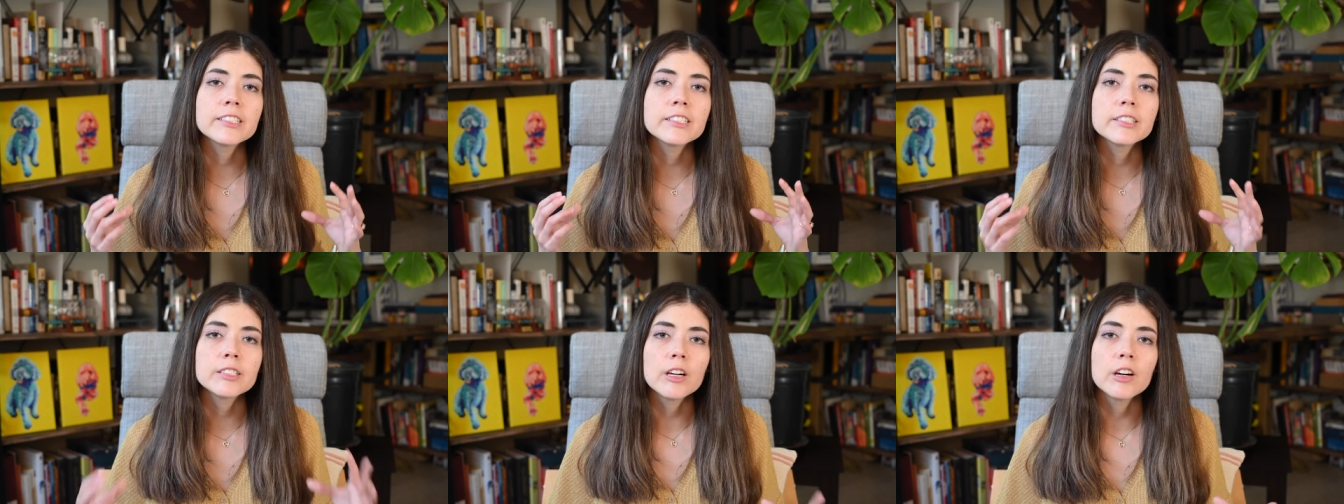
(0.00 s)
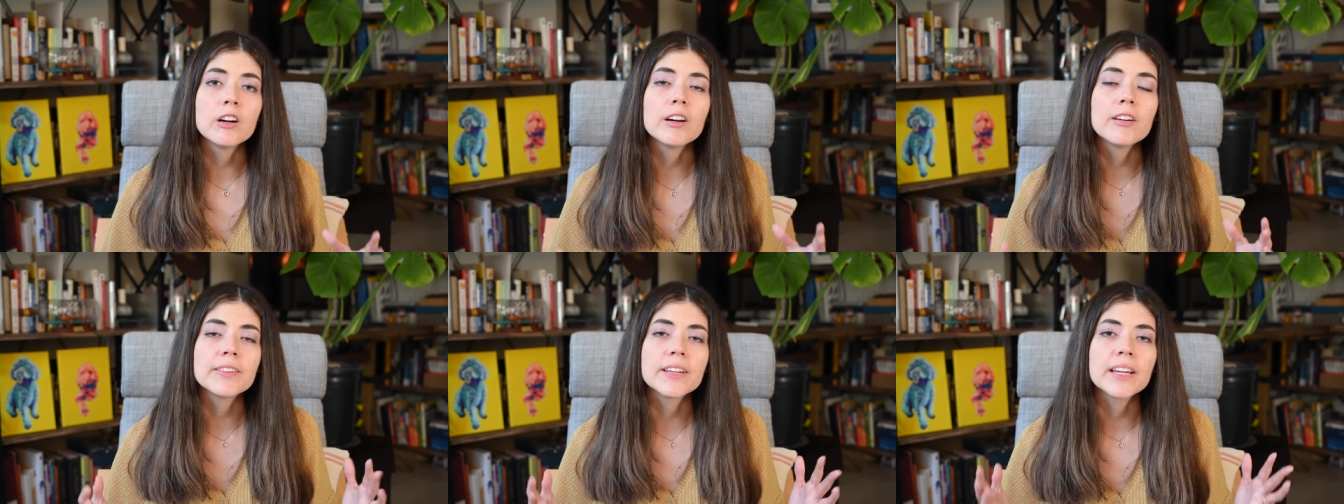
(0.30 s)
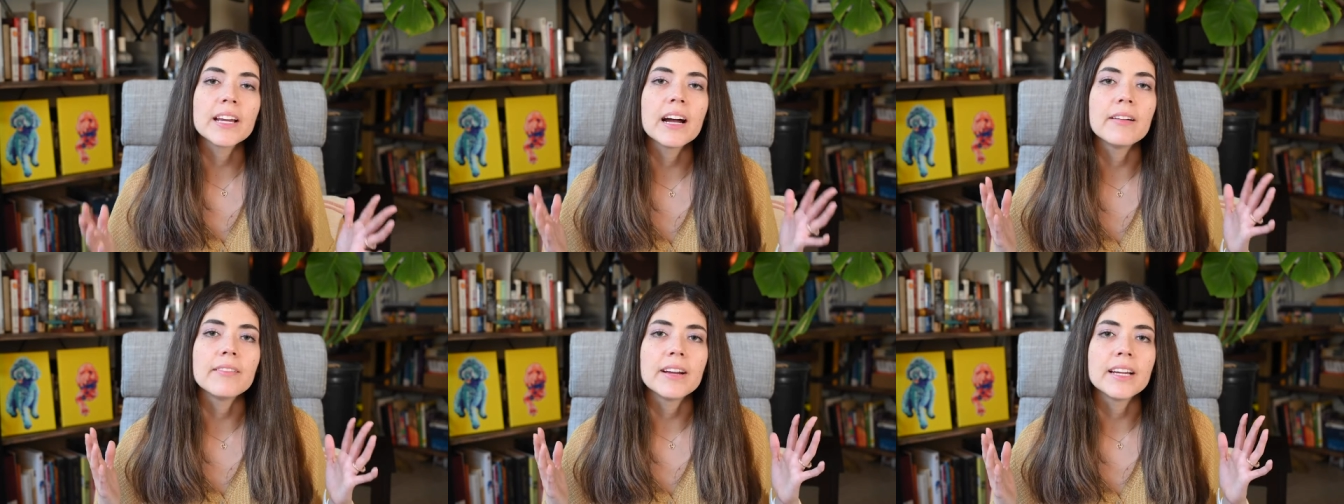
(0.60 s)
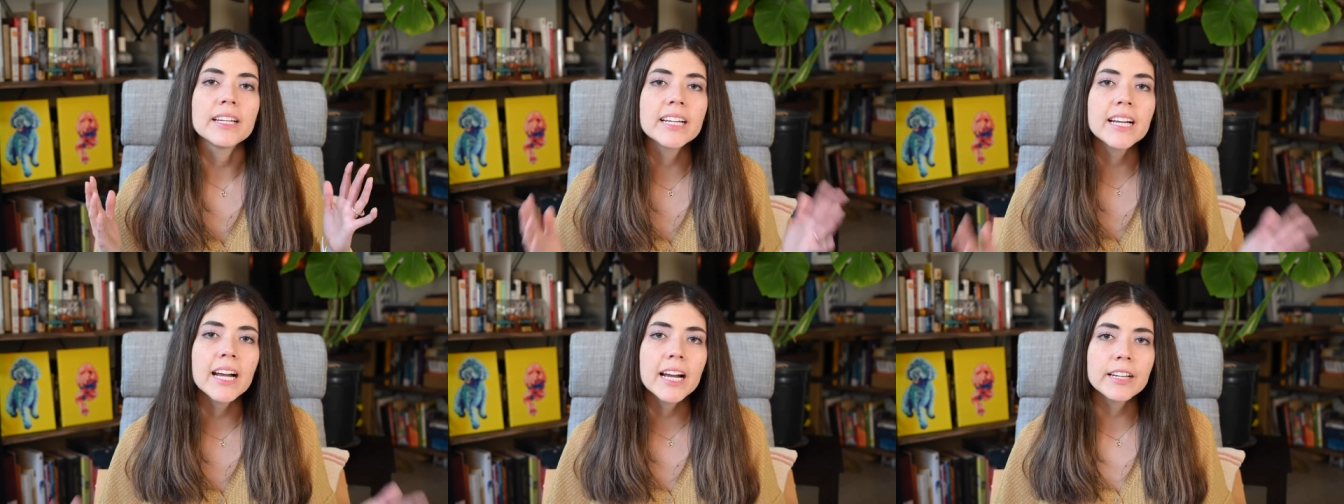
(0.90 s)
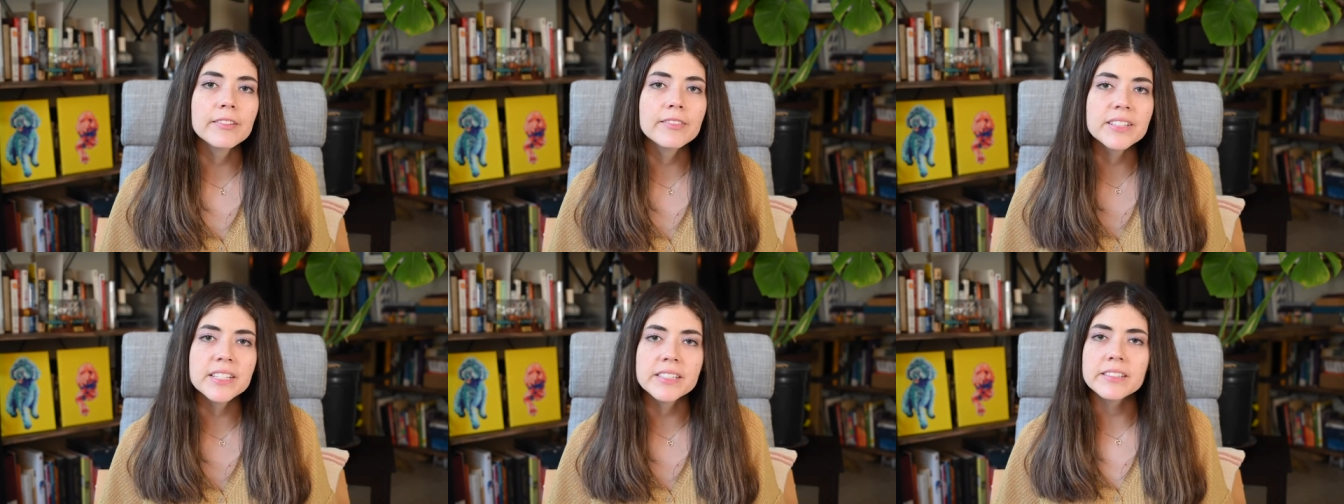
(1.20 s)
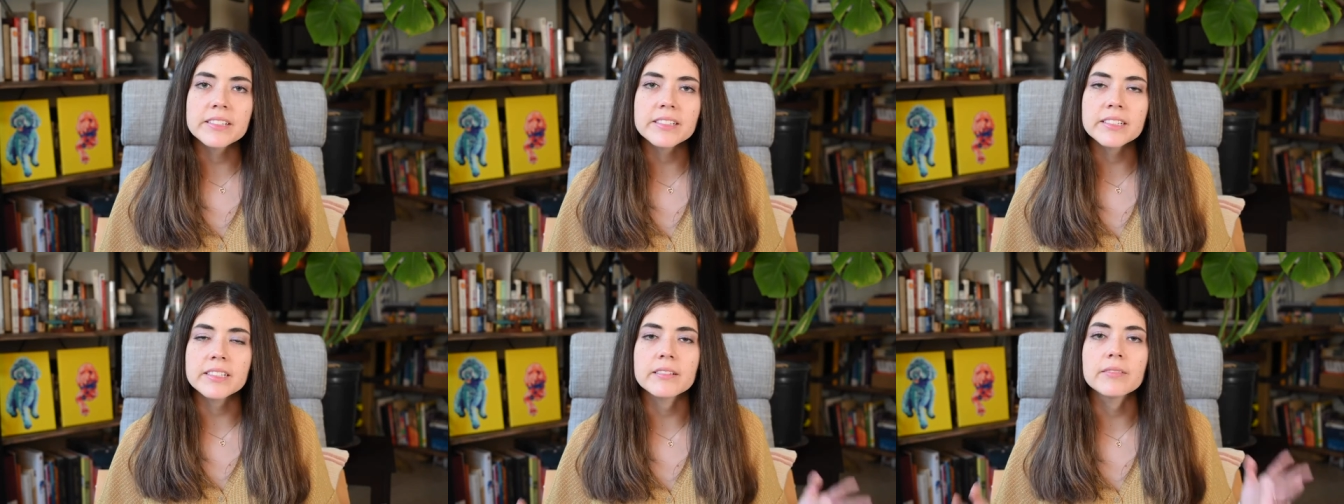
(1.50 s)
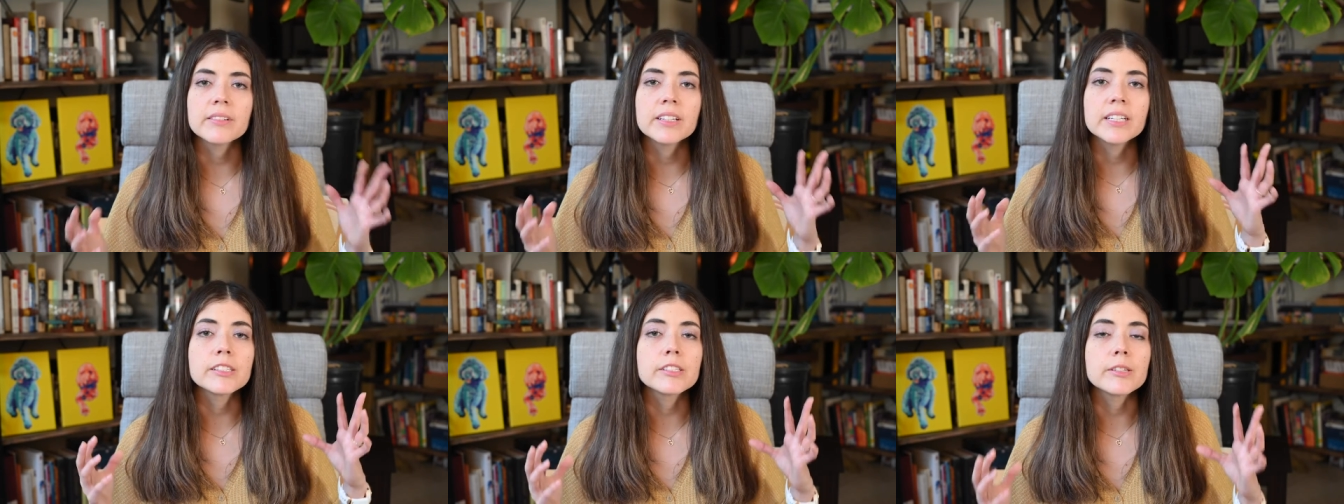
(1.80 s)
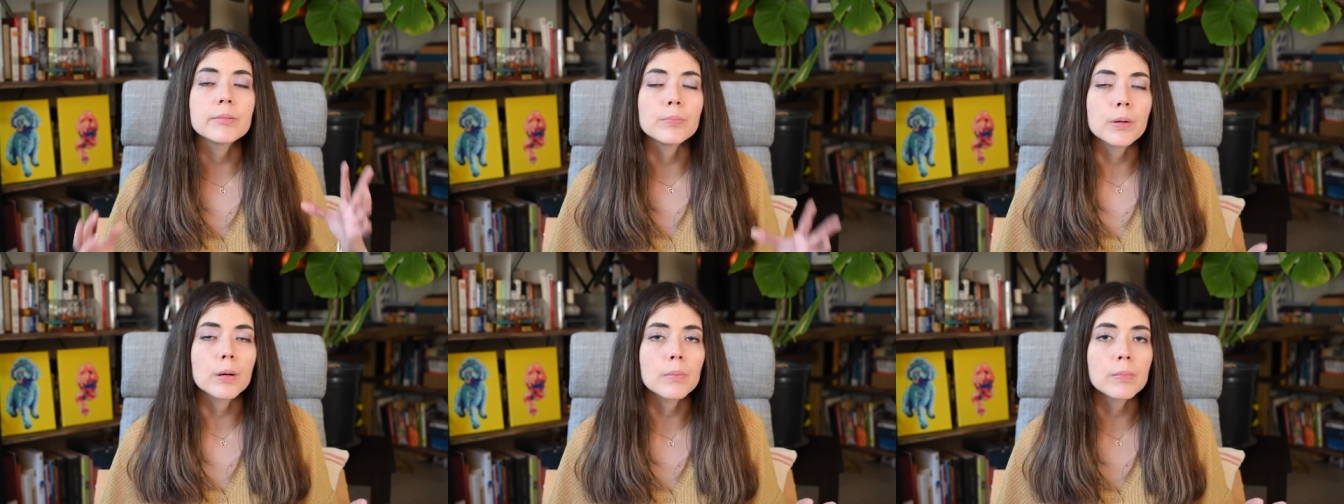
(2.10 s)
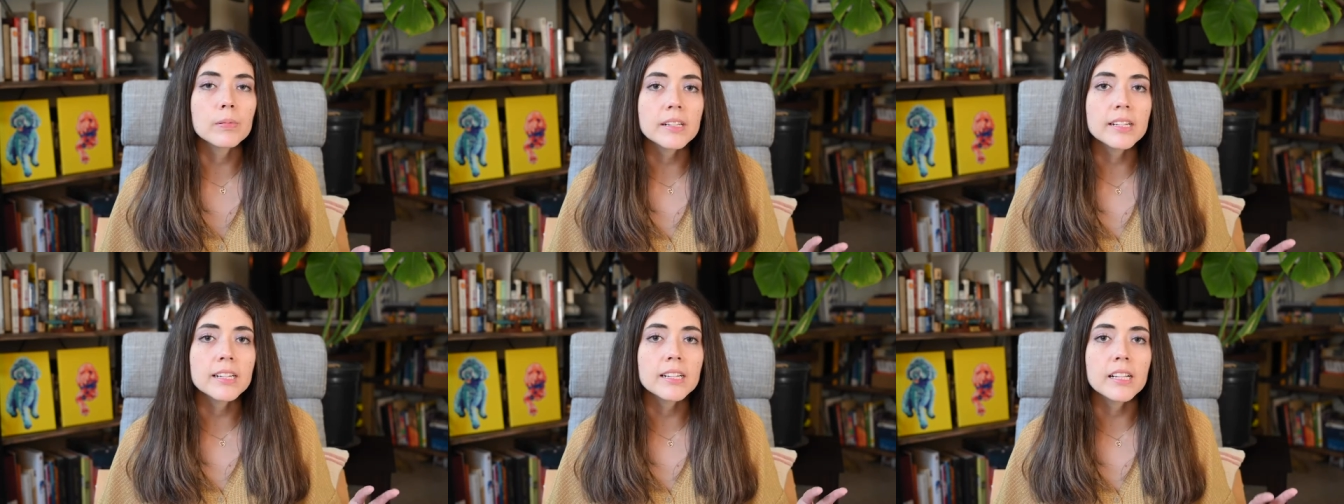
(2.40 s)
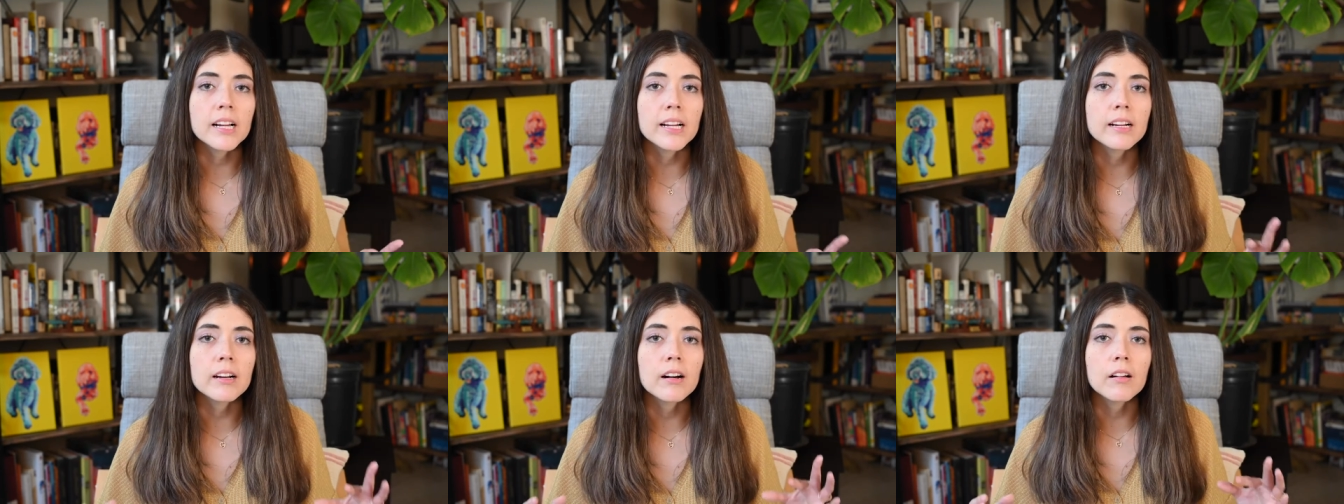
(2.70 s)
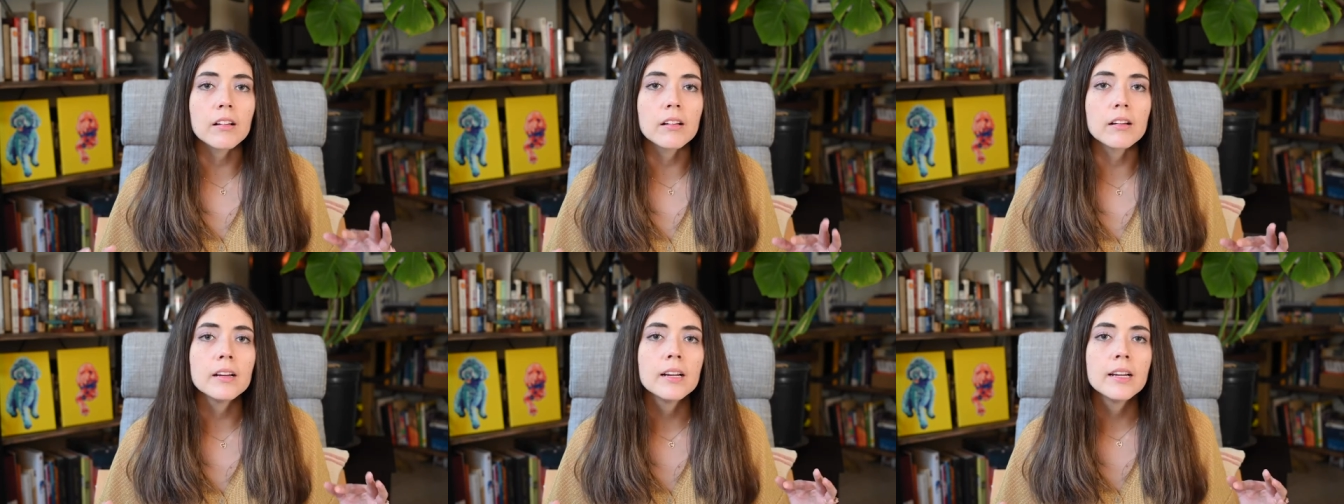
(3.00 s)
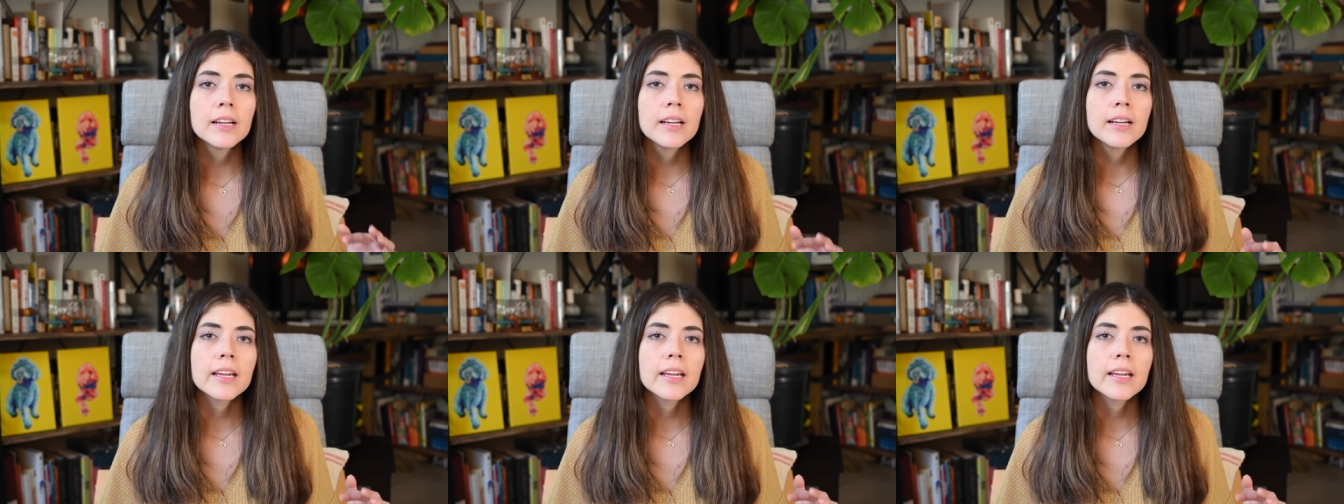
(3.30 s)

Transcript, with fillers: to know if you have any kind of sensitivity to propylene glycol